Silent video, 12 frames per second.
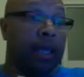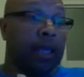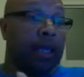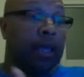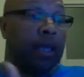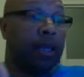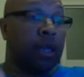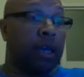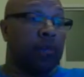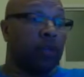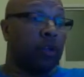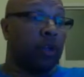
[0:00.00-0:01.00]
He
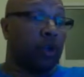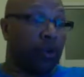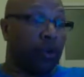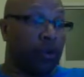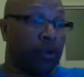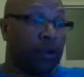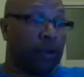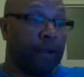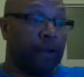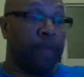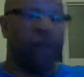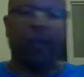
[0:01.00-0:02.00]
comes to her
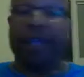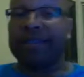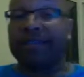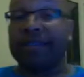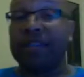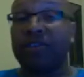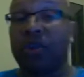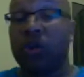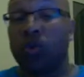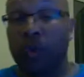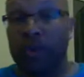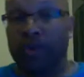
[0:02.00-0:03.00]
and says to
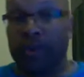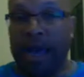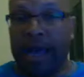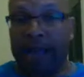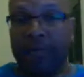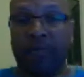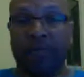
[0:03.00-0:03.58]
her, Weep not.